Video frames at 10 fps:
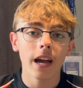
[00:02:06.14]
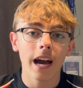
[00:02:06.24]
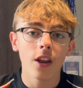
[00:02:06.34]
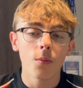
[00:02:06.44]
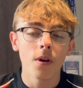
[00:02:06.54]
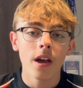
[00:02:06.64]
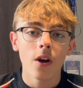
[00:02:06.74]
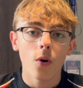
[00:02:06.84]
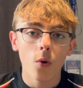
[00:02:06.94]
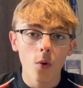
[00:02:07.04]
Hallam
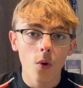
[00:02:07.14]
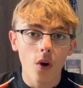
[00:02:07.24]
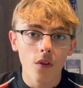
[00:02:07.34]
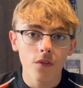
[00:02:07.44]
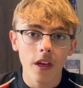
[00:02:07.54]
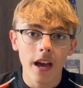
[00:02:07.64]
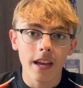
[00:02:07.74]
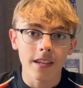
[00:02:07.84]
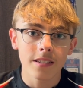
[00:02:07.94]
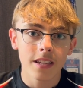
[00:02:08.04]
all of their
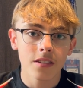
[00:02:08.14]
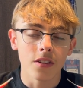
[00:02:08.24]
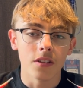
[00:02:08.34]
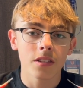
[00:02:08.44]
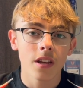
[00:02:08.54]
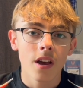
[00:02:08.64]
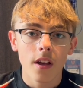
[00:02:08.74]
existence.